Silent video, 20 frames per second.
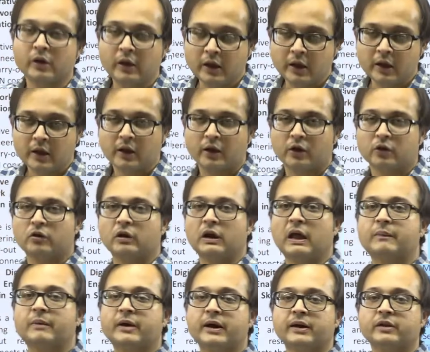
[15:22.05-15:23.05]

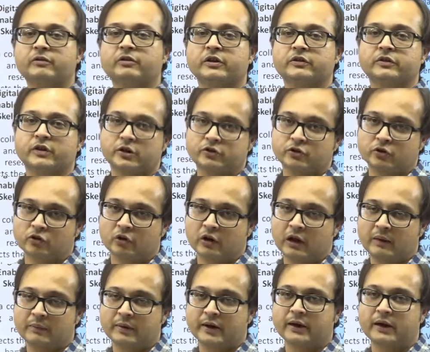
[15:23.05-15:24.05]
collaborative research or
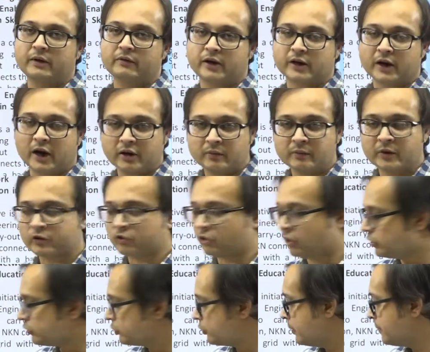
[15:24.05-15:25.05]
collaborative academics
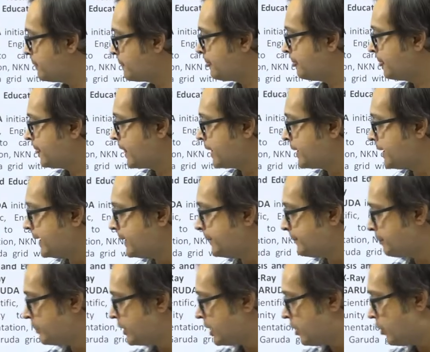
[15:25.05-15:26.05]
also, right.
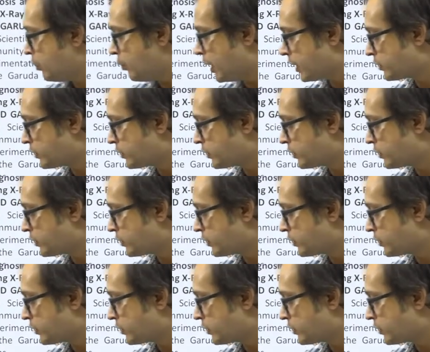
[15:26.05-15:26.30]
Virtual